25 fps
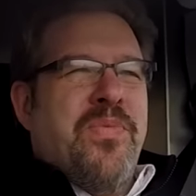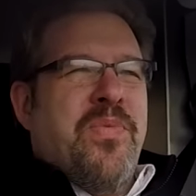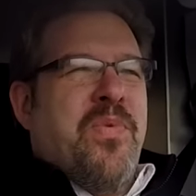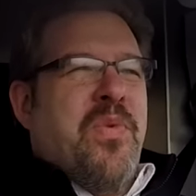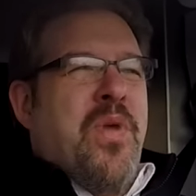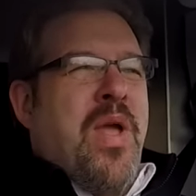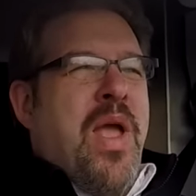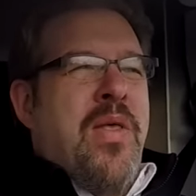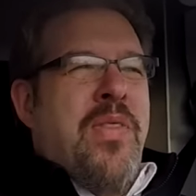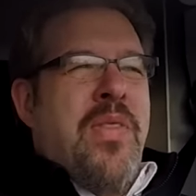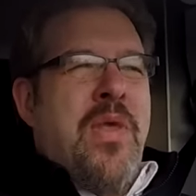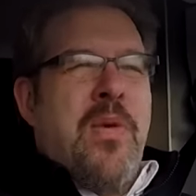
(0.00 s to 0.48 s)

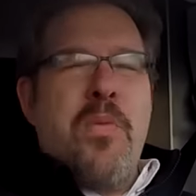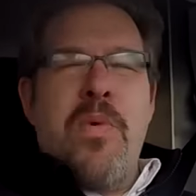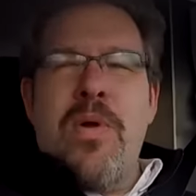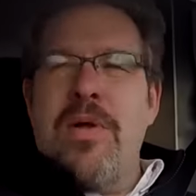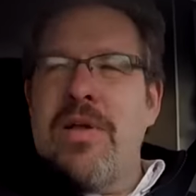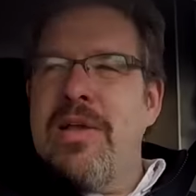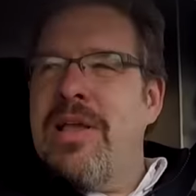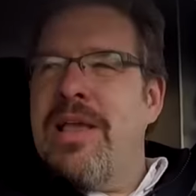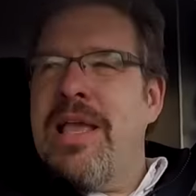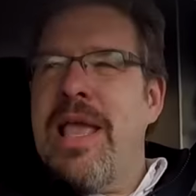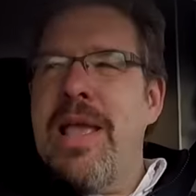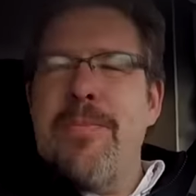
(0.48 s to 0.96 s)
And then we'll
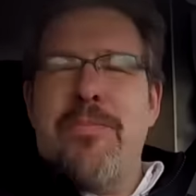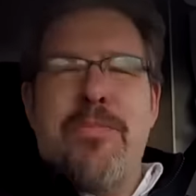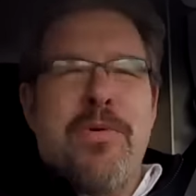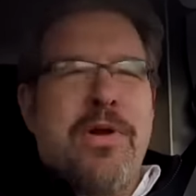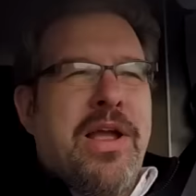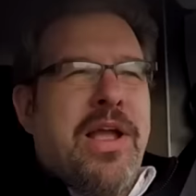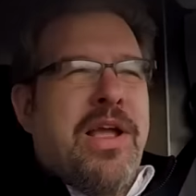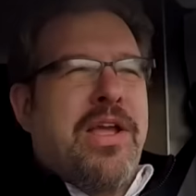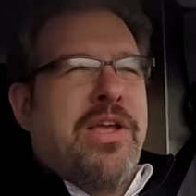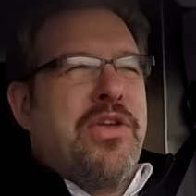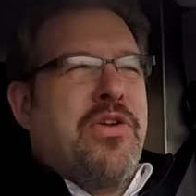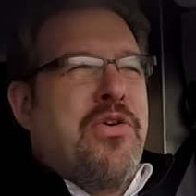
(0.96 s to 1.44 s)
keep
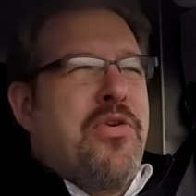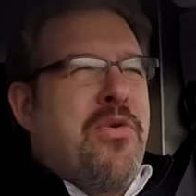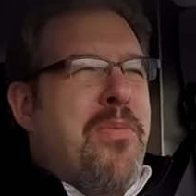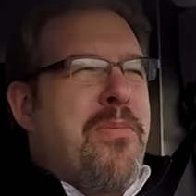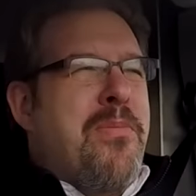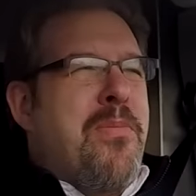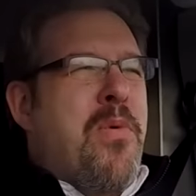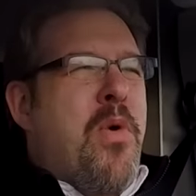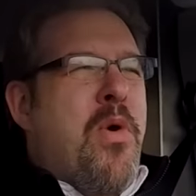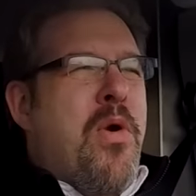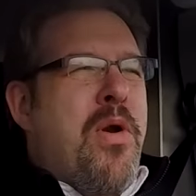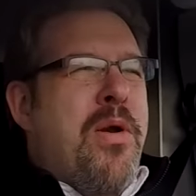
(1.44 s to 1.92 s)
bringing you
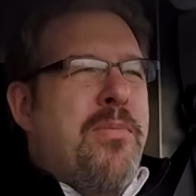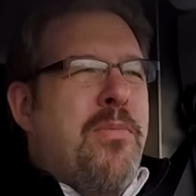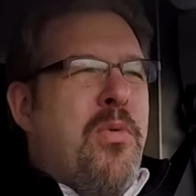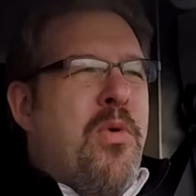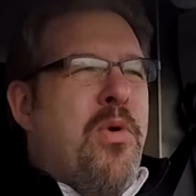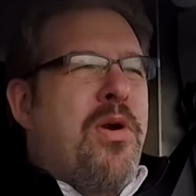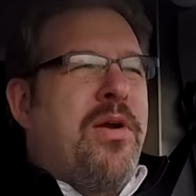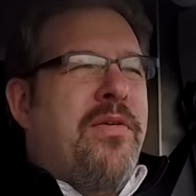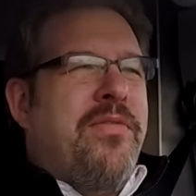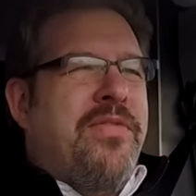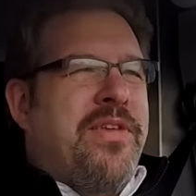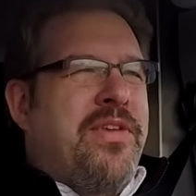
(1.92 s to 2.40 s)
more and
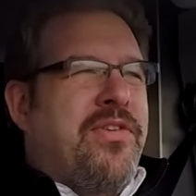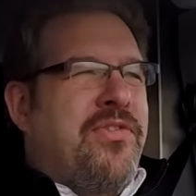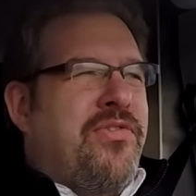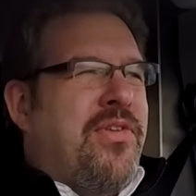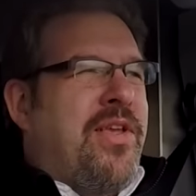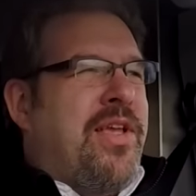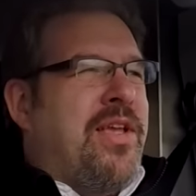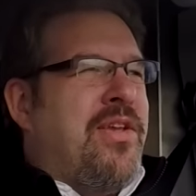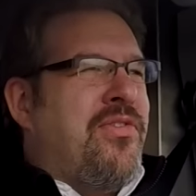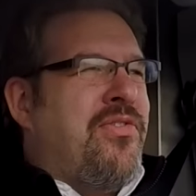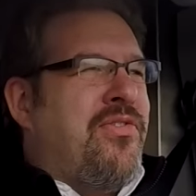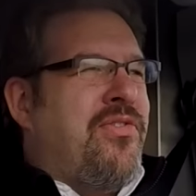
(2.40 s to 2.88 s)
more of these
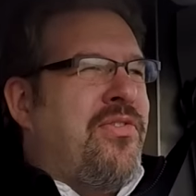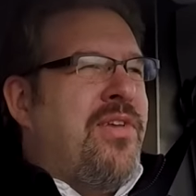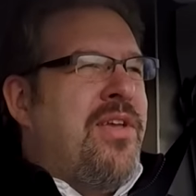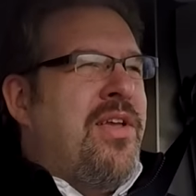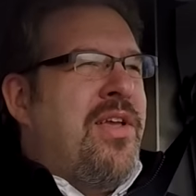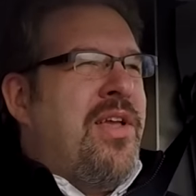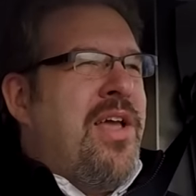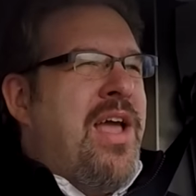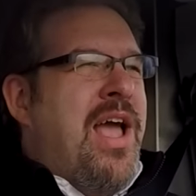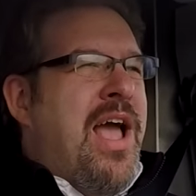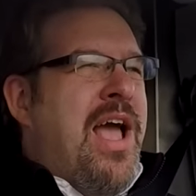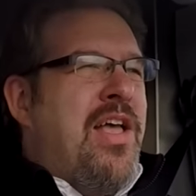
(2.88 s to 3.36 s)
things
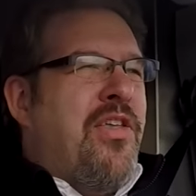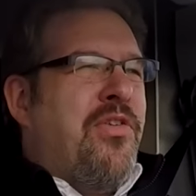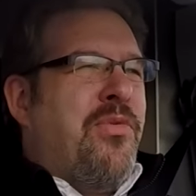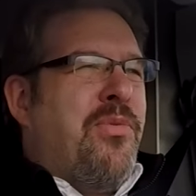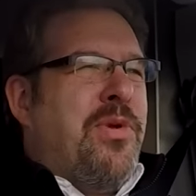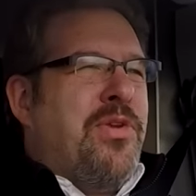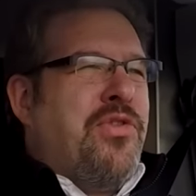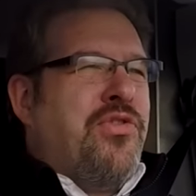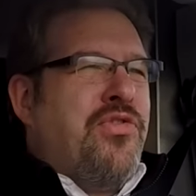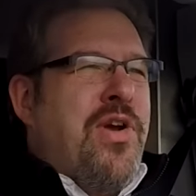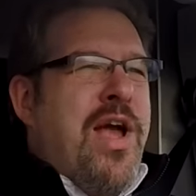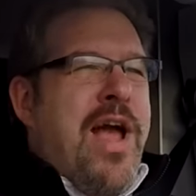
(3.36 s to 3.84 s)
as
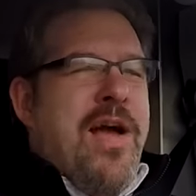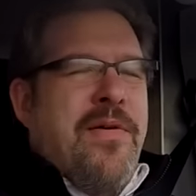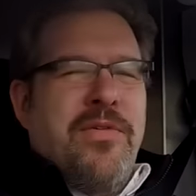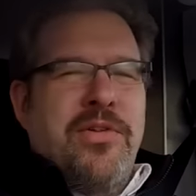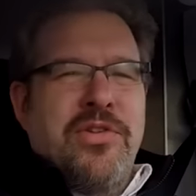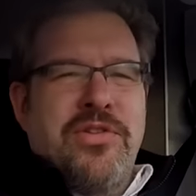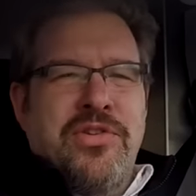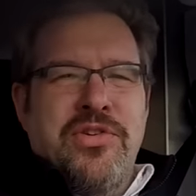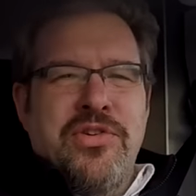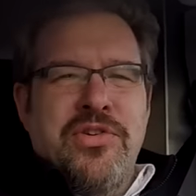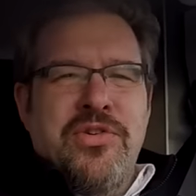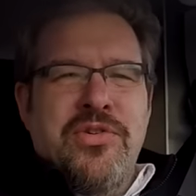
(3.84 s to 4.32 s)
we
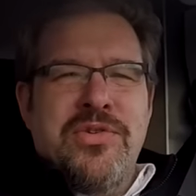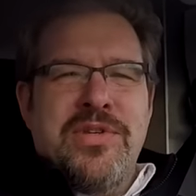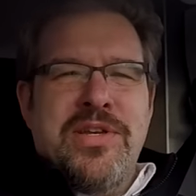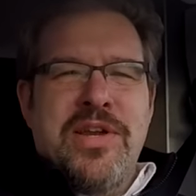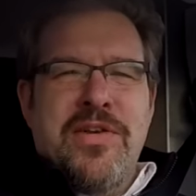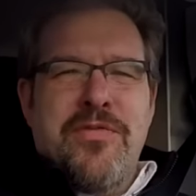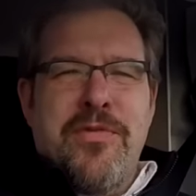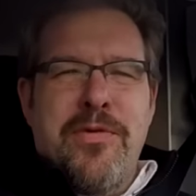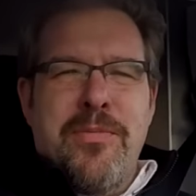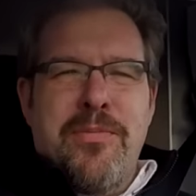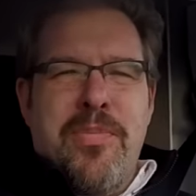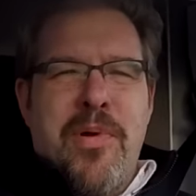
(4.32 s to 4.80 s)
travel to
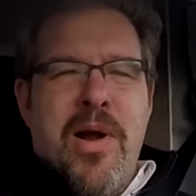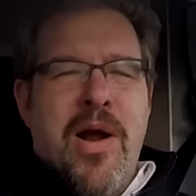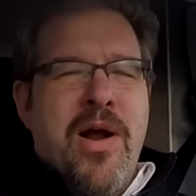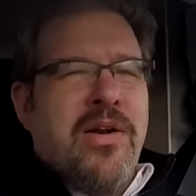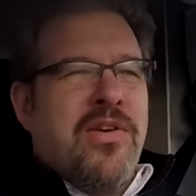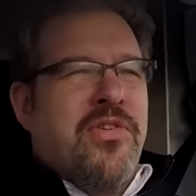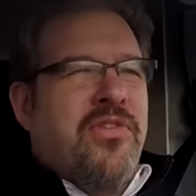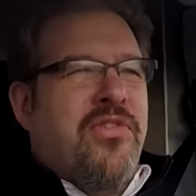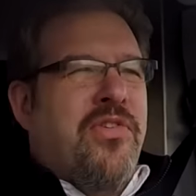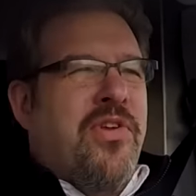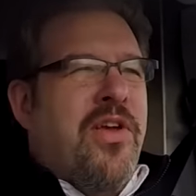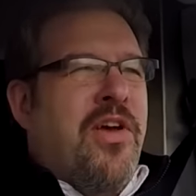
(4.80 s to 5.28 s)
different
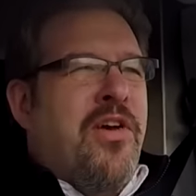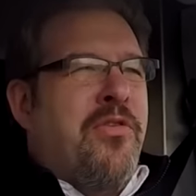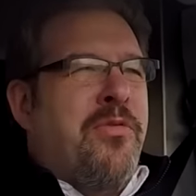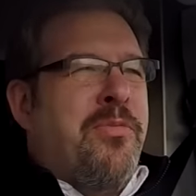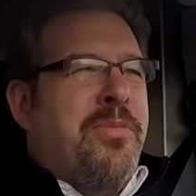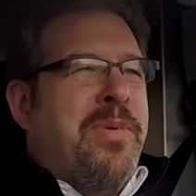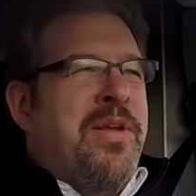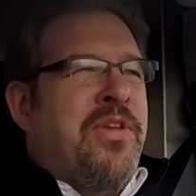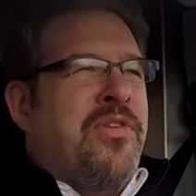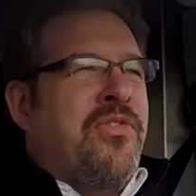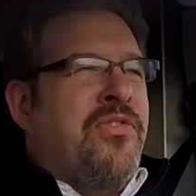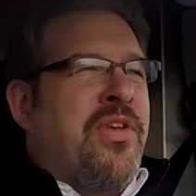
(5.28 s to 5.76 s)
parts of
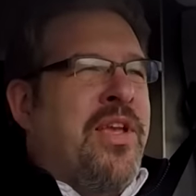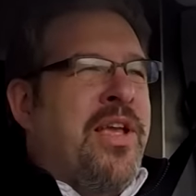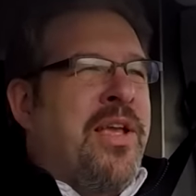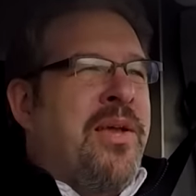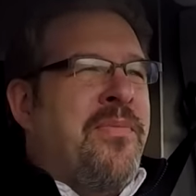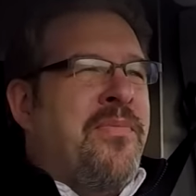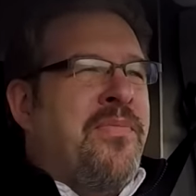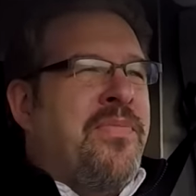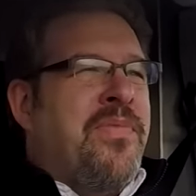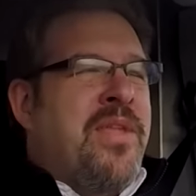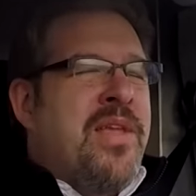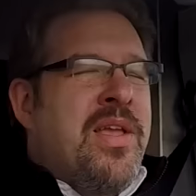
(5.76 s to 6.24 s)
BC.
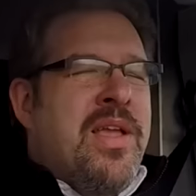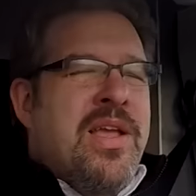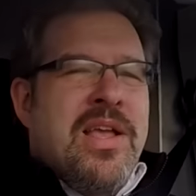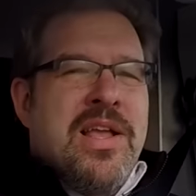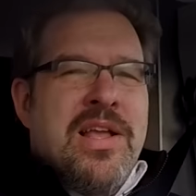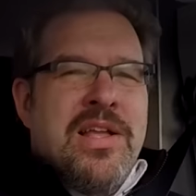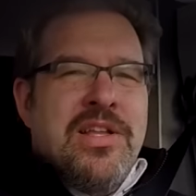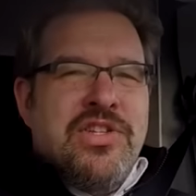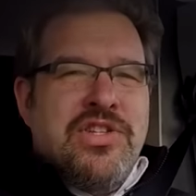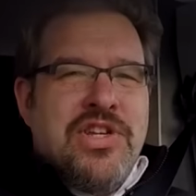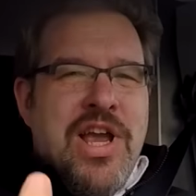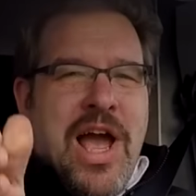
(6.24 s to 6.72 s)

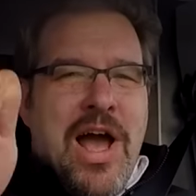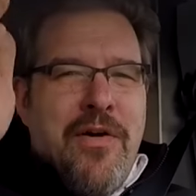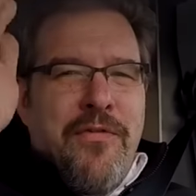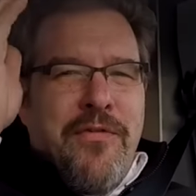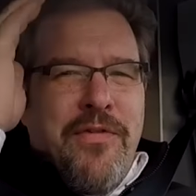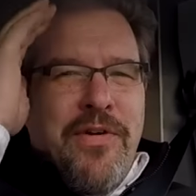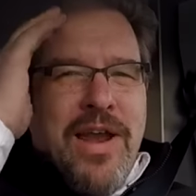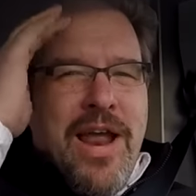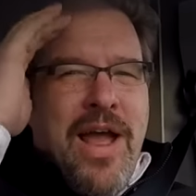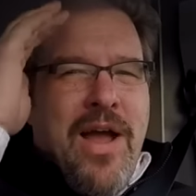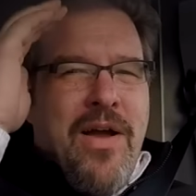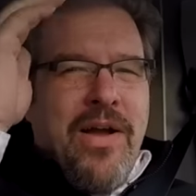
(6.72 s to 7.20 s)
Ciao
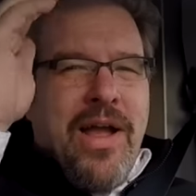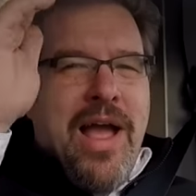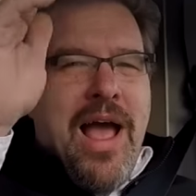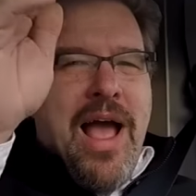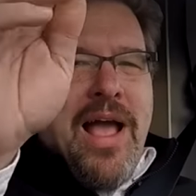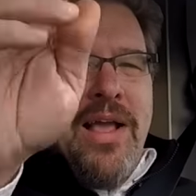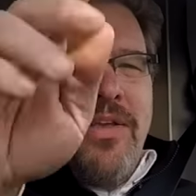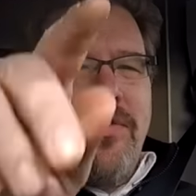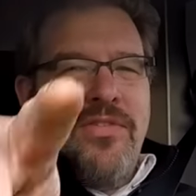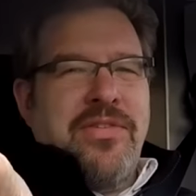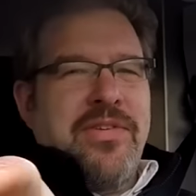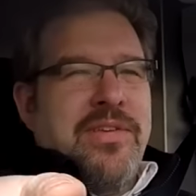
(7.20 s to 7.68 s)
for now,
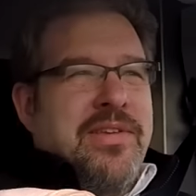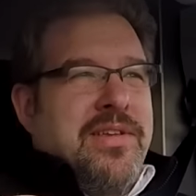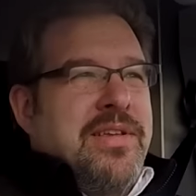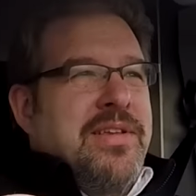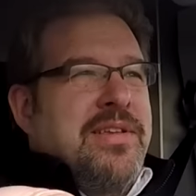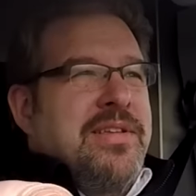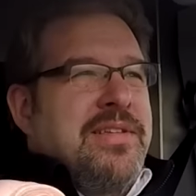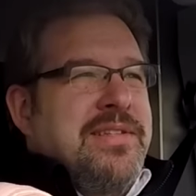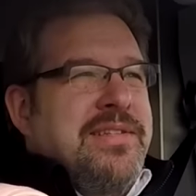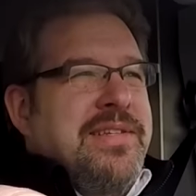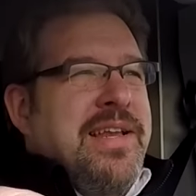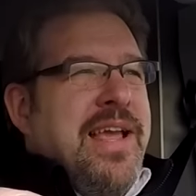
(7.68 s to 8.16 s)
guys.
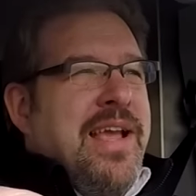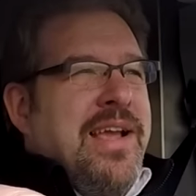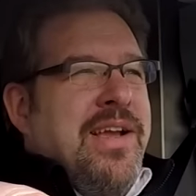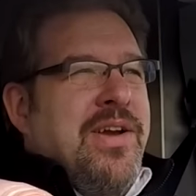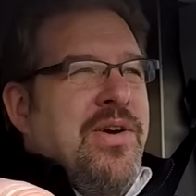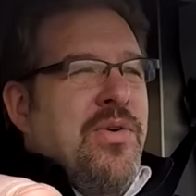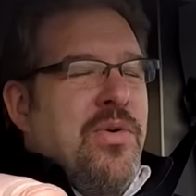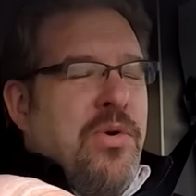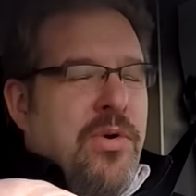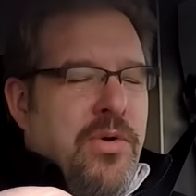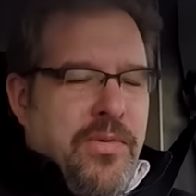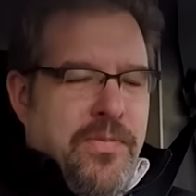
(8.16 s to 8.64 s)
Stay
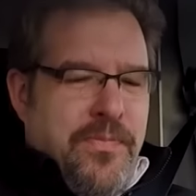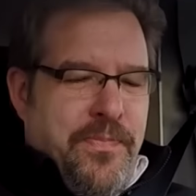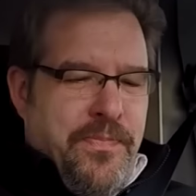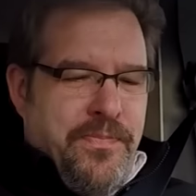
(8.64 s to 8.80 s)
cool.